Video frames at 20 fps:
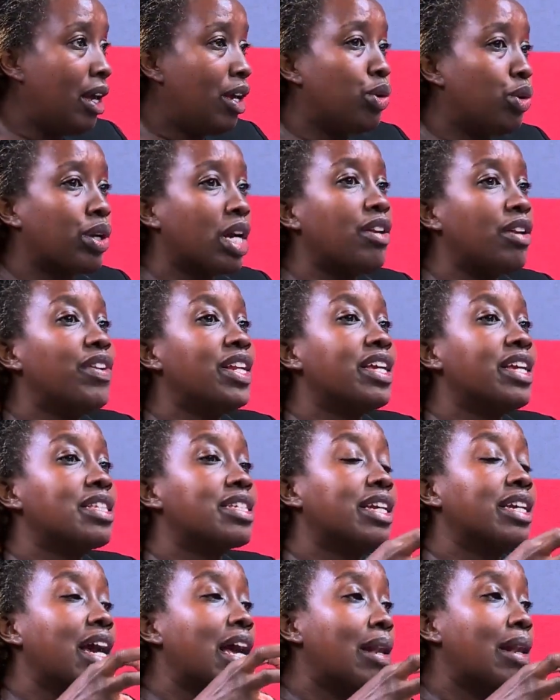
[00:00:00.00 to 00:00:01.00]
You can even get
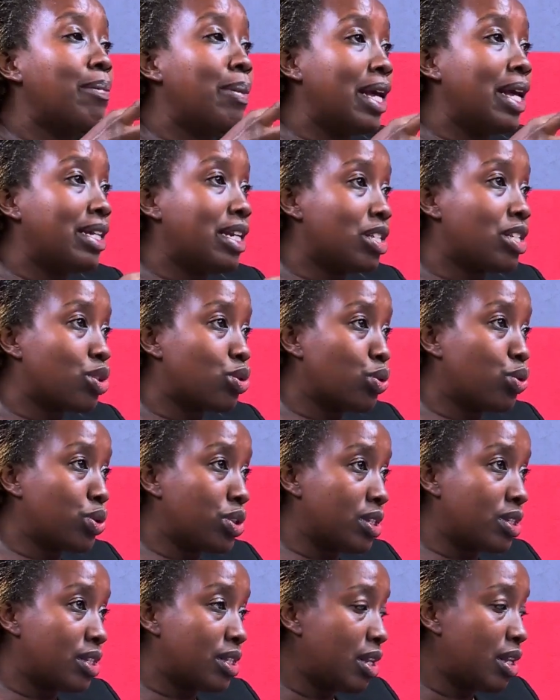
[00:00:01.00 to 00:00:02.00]
gallbladder
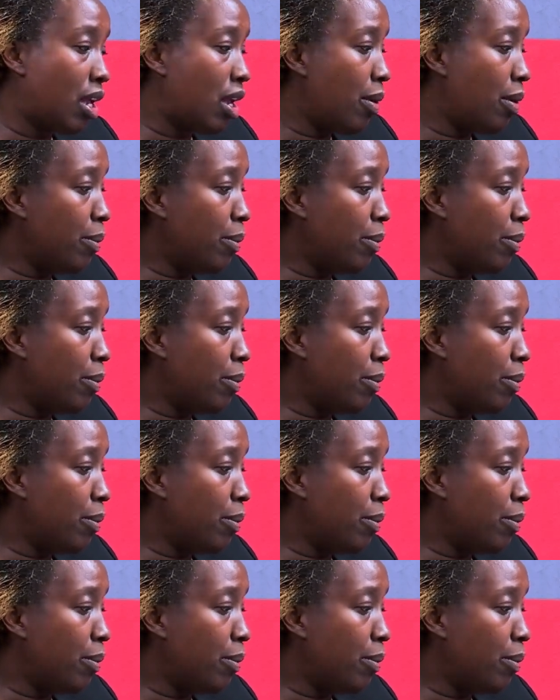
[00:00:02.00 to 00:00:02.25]
stones,